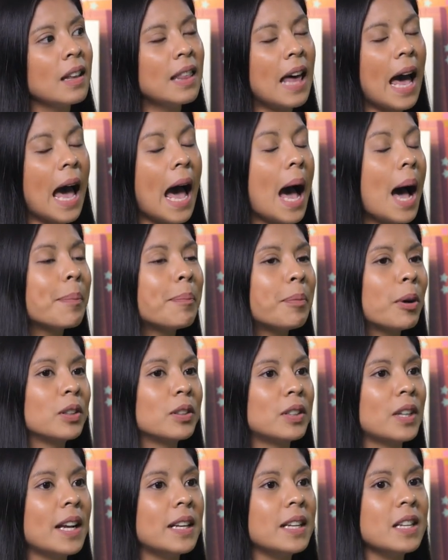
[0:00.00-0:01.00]
the app
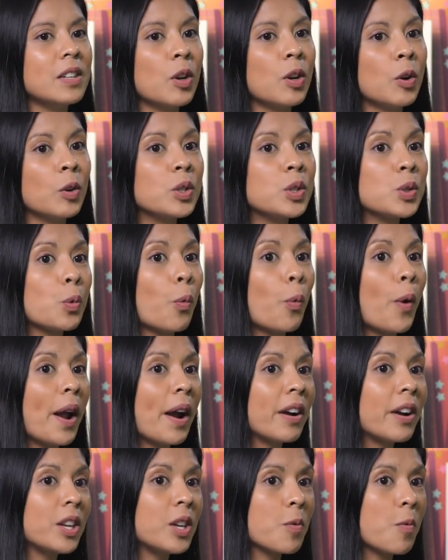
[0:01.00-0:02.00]
already knows
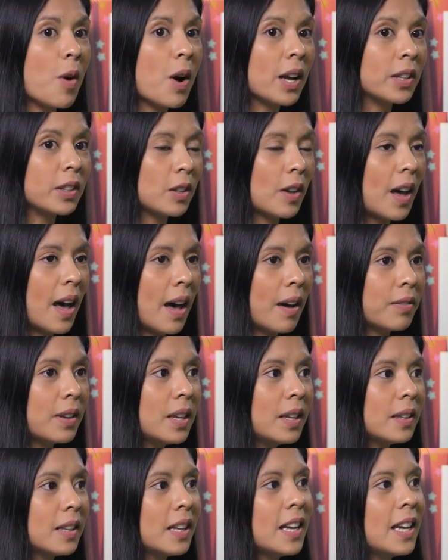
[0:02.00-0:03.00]
where you want to have
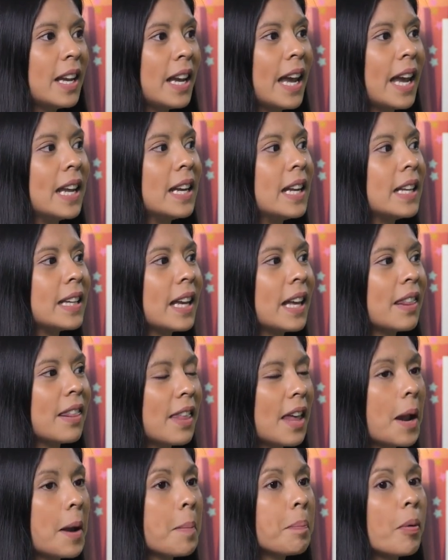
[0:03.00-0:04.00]
it, and it can
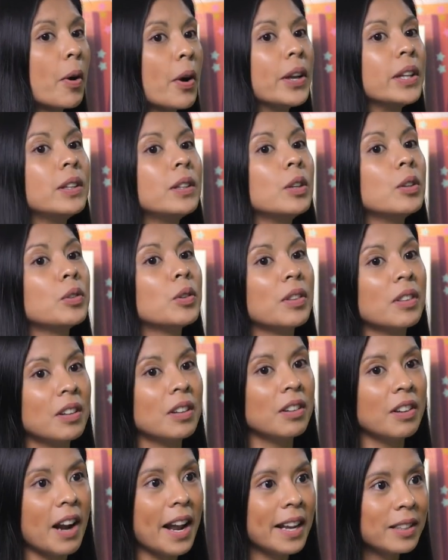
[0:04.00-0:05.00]
then point you to
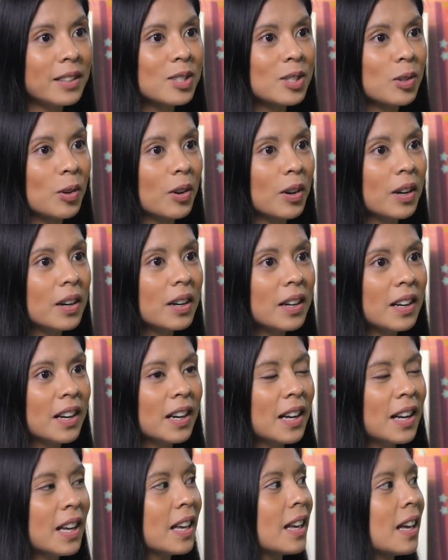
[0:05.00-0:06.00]
the right store
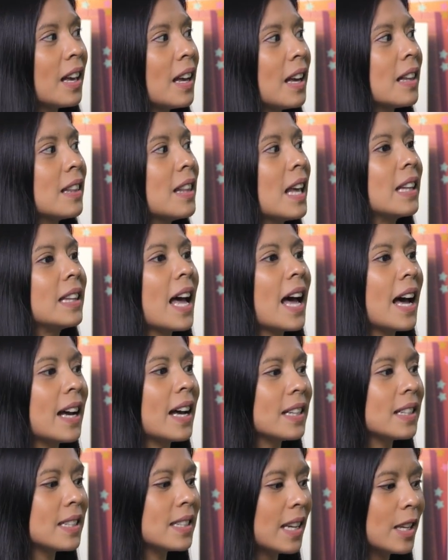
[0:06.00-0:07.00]
that
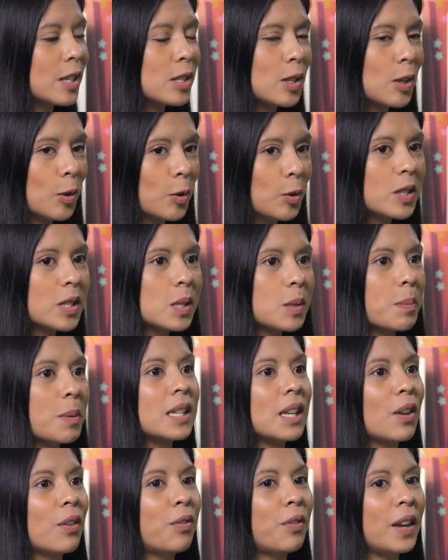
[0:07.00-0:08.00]
has its own
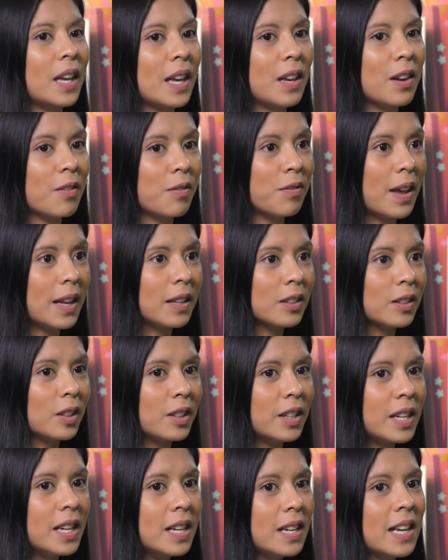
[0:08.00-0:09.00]
specific
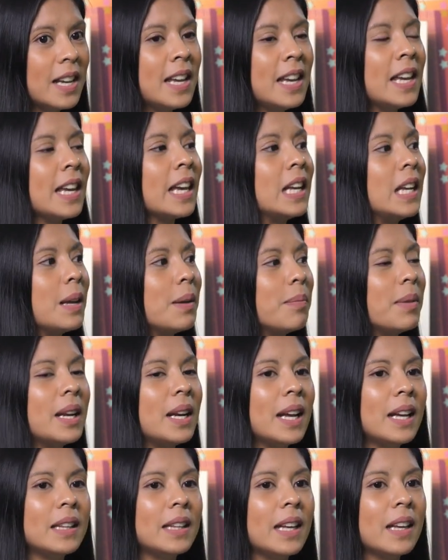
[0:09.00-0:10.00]
inventory,
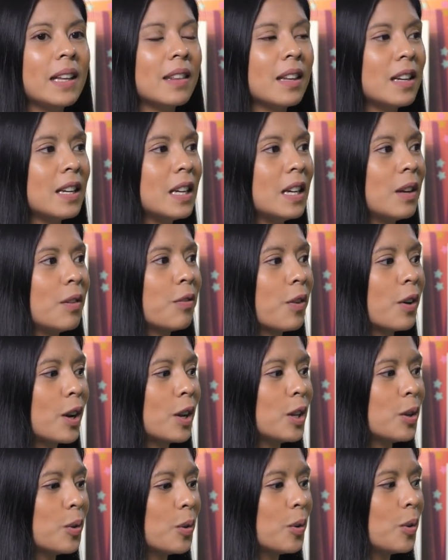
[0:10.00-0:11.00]
eliminating the need for
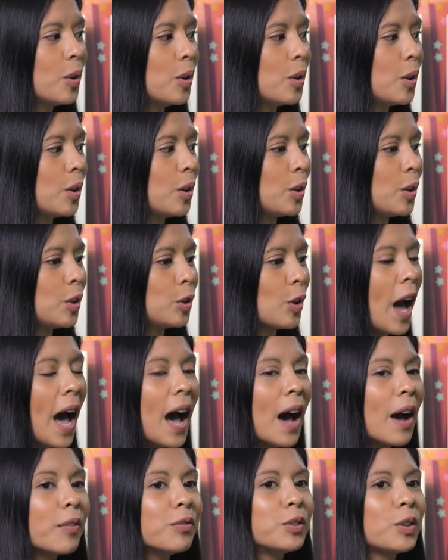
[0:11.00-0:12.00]
you to
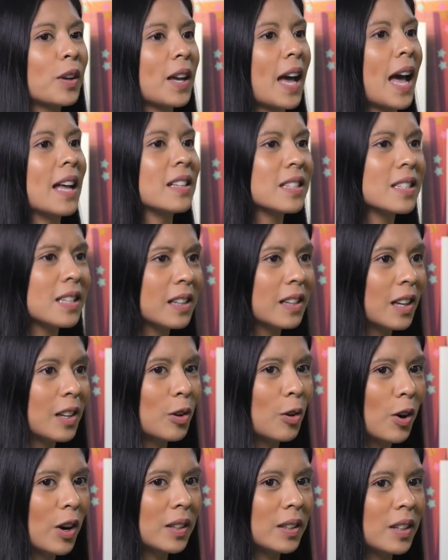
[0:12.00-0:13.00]
have to cancel an
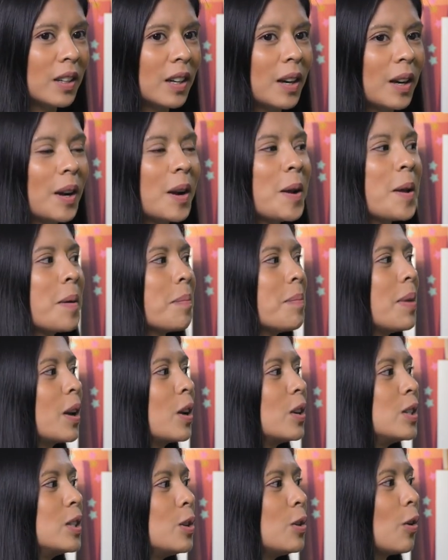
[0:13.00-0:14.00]
order
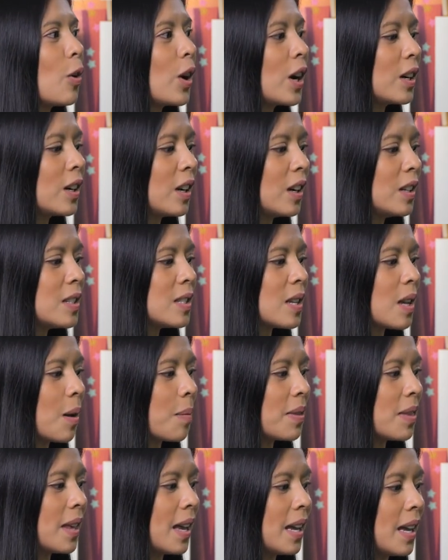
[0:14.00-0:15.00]
because you ordered
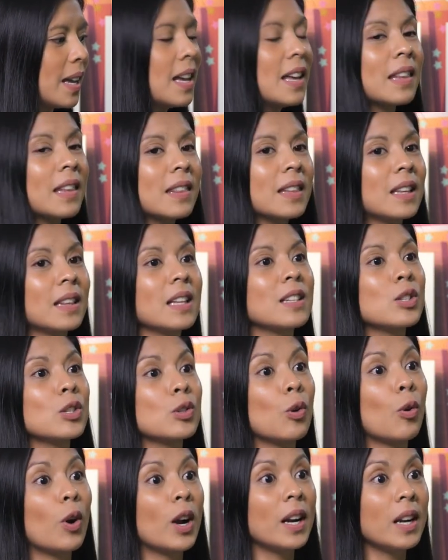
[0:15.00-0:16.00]
something that the
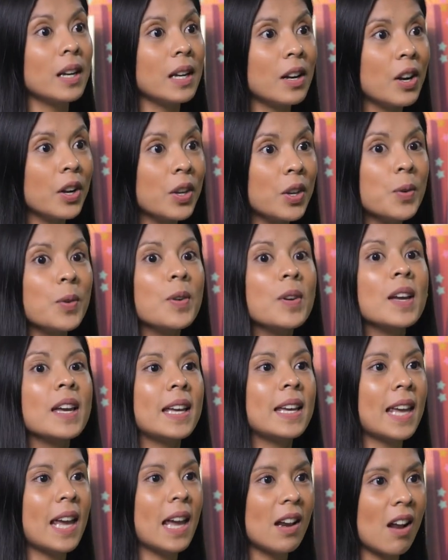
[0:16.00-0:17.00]
store near you
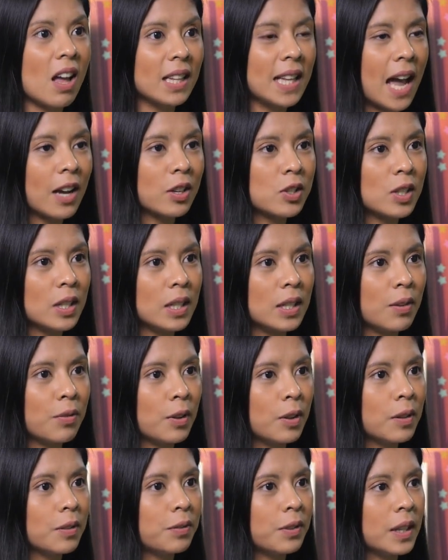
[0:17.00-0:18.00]
cannot actually
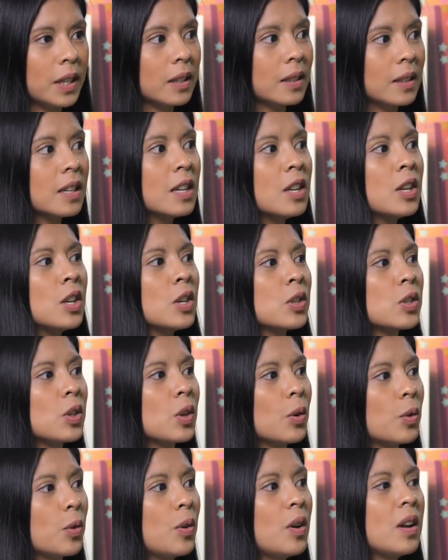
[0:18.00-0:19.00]
fulfill.
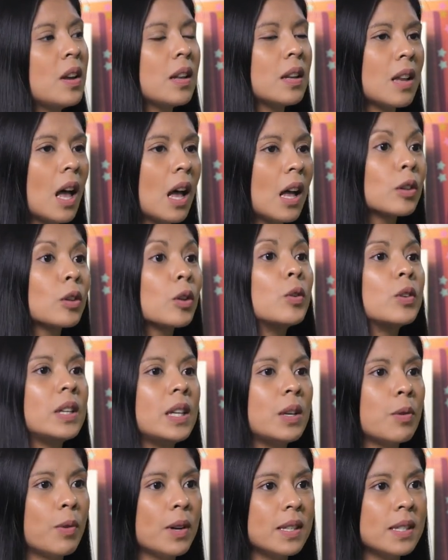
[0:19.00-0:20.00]
So not
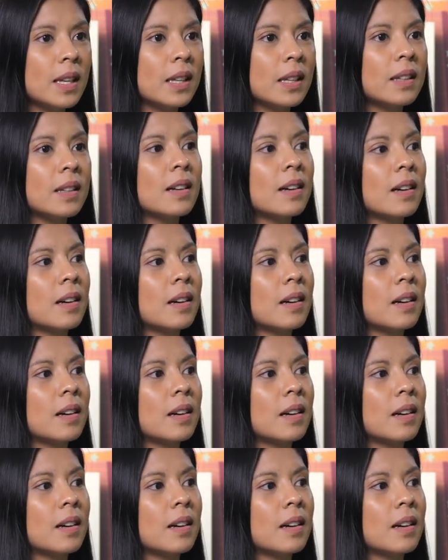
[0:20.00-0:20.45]
only was it